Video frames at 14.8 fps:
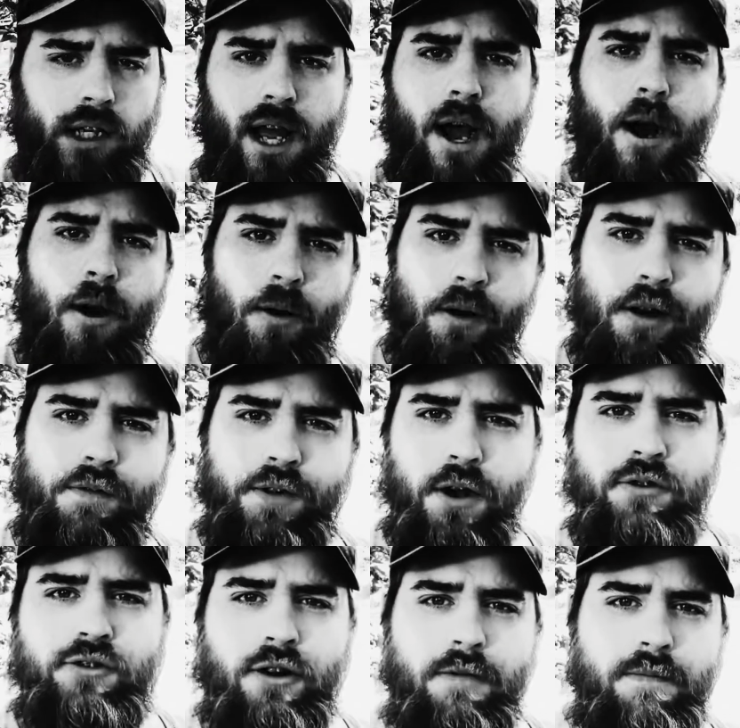Hello,
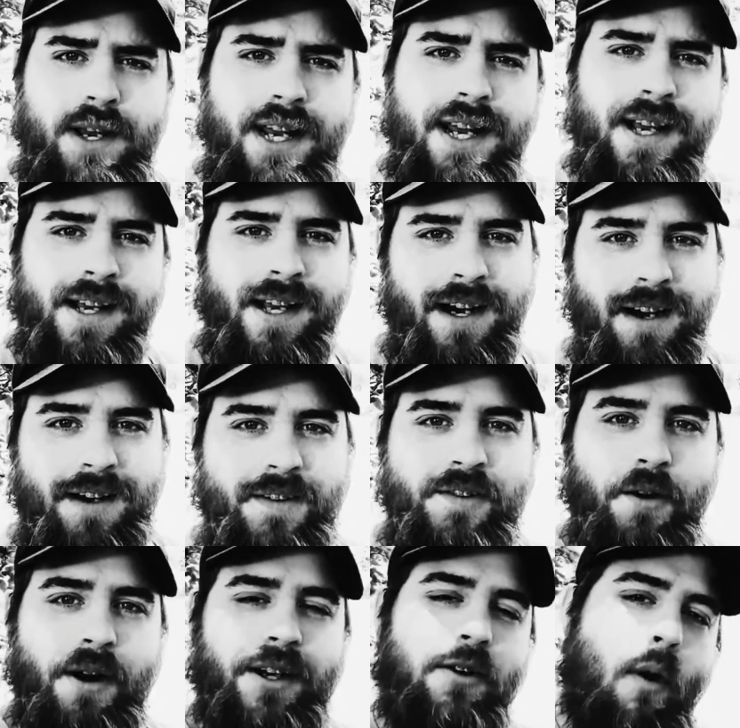future me here.
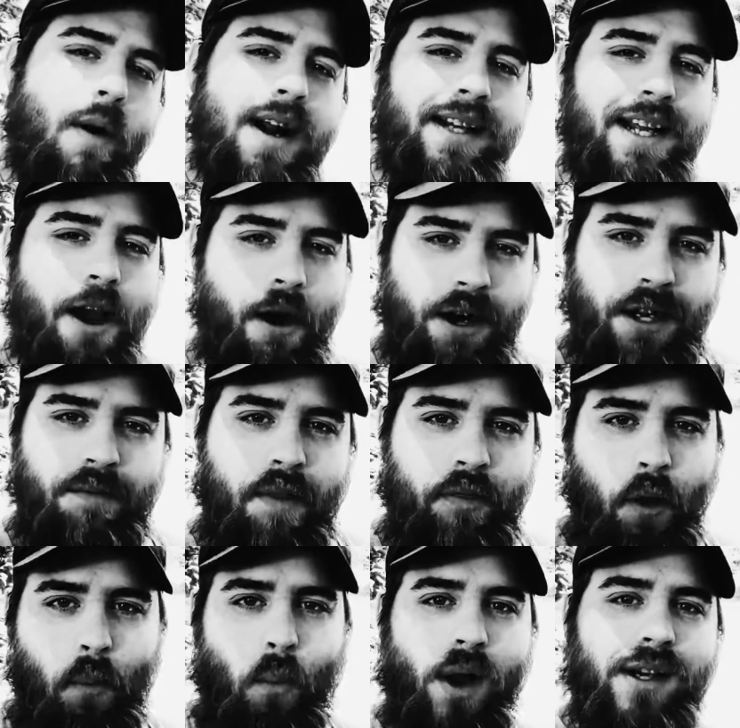So ignoring the
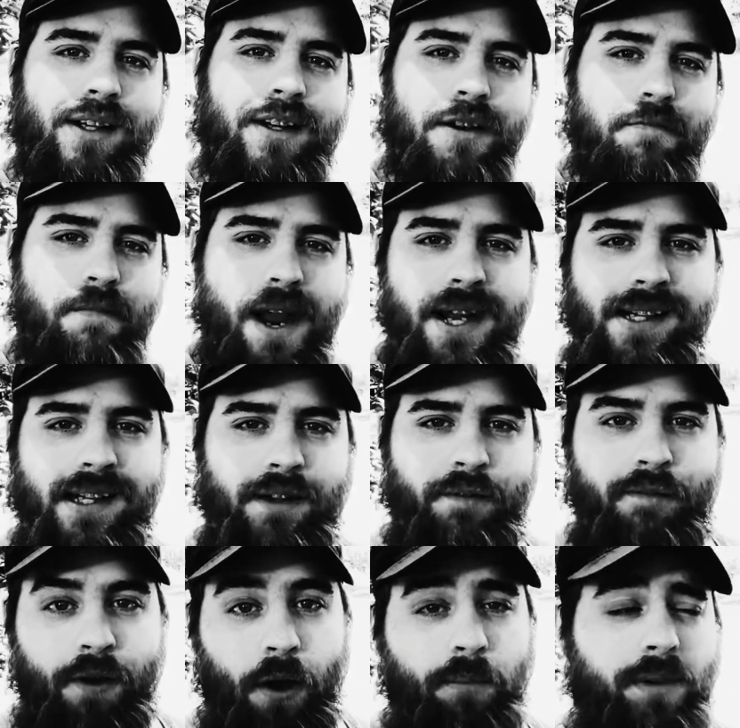argument that one could make that the
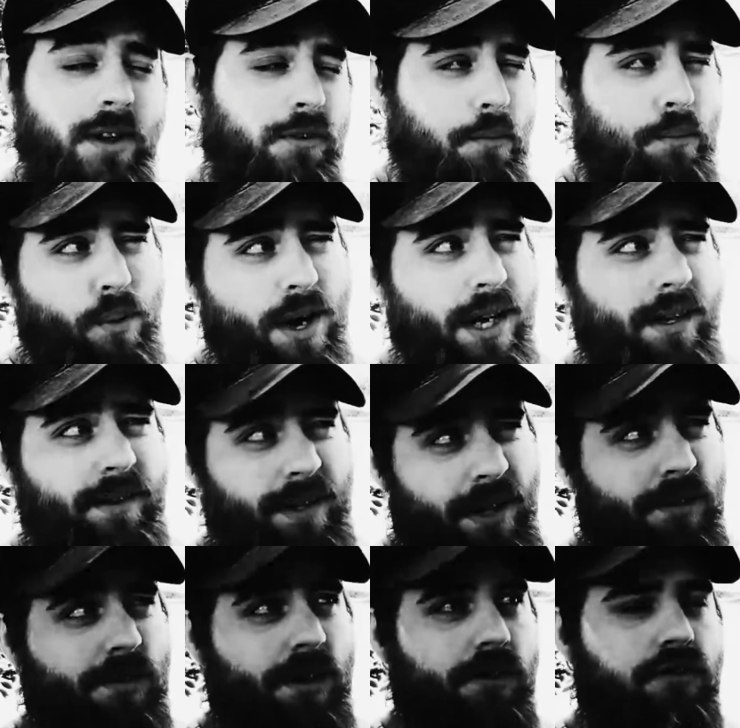film does a pretty
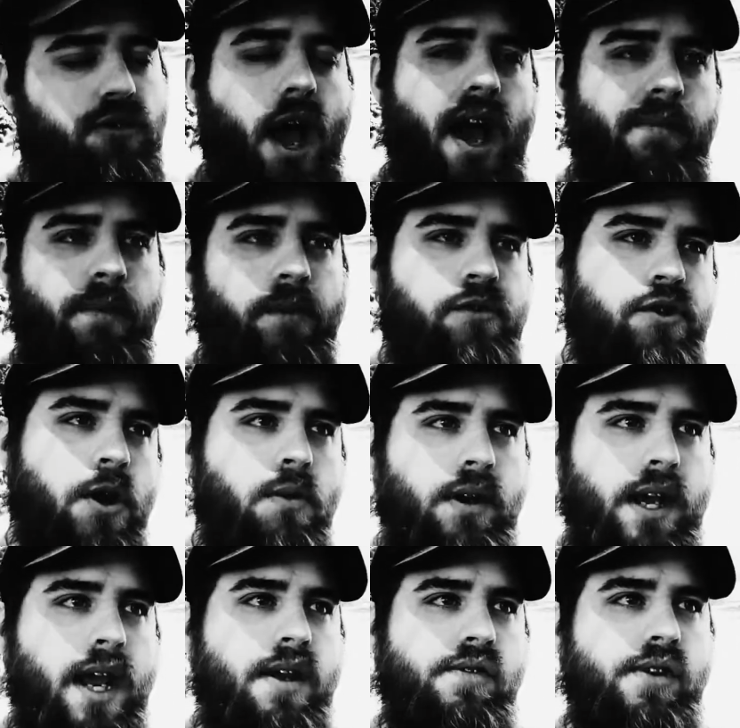decent job of
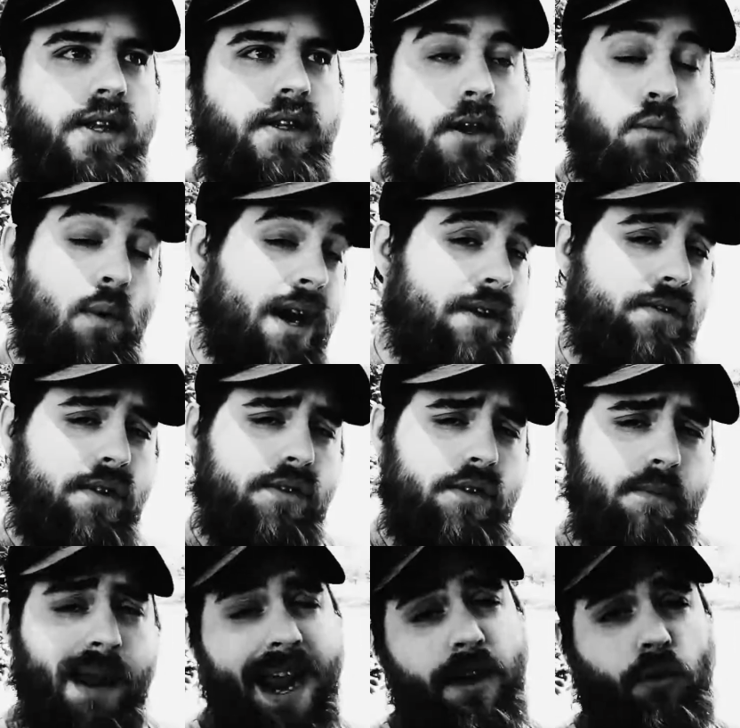showcasing the
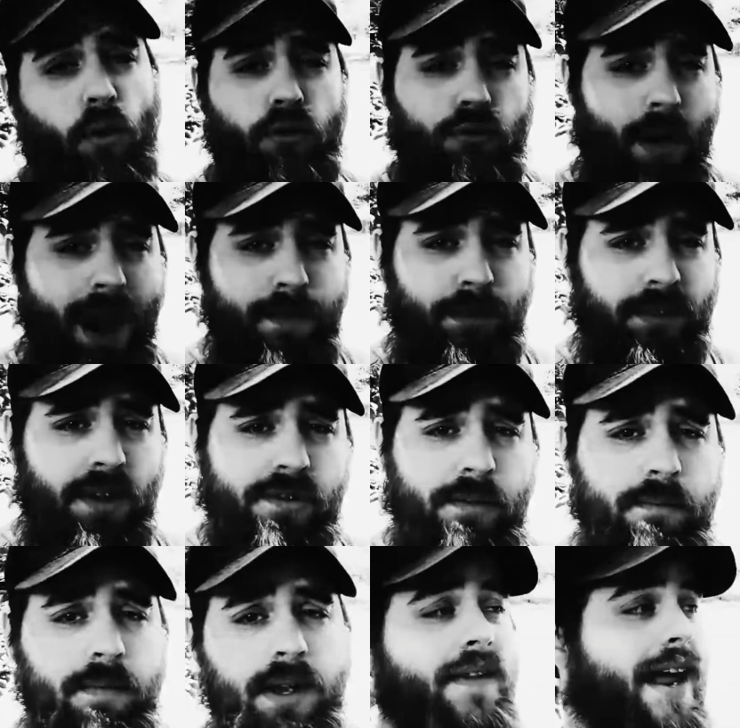racism and or
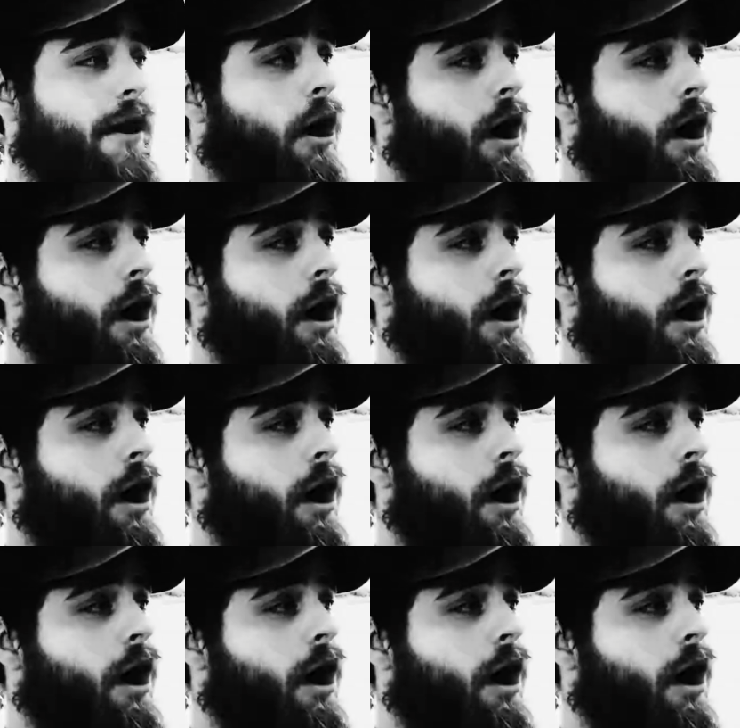tribalism that